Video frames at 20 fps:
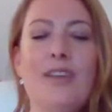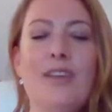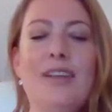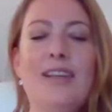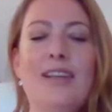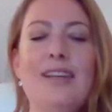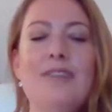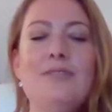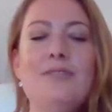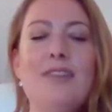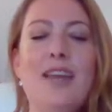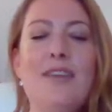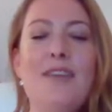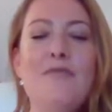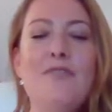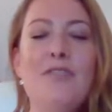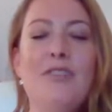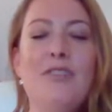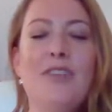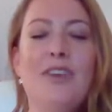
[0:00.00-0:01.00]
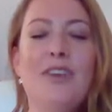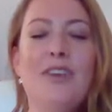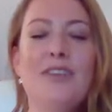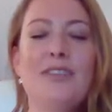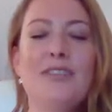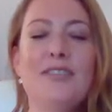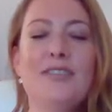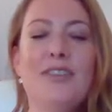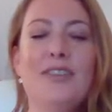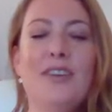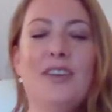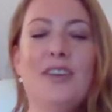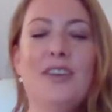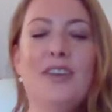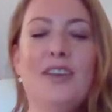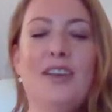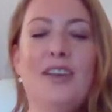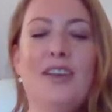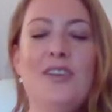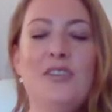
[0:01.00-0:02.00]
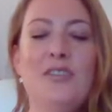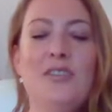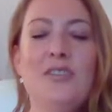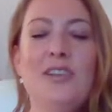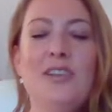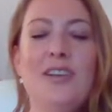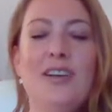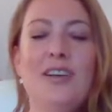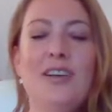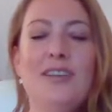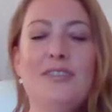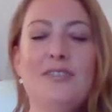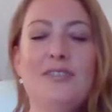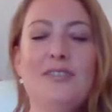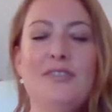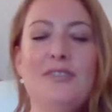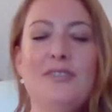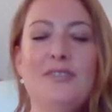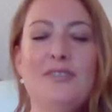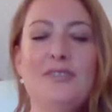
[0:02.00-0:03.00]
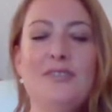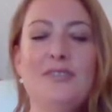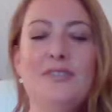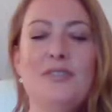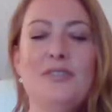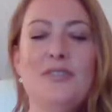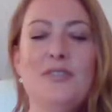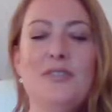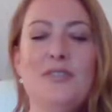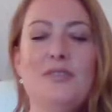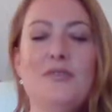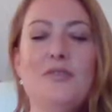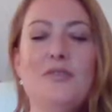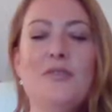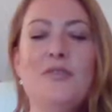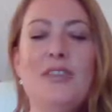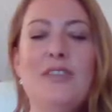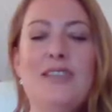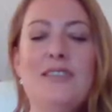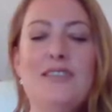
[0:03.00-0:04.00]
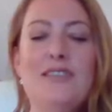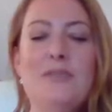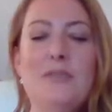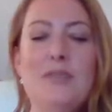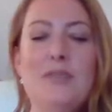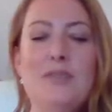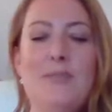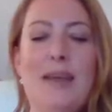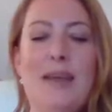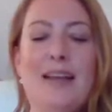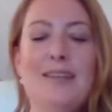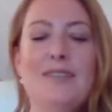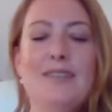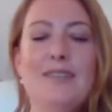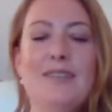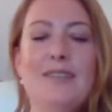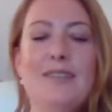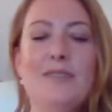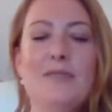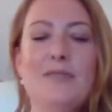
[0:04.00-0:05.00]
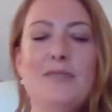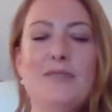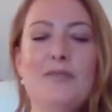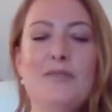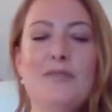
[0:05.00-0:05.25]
allows everything in your life to fall into perspective.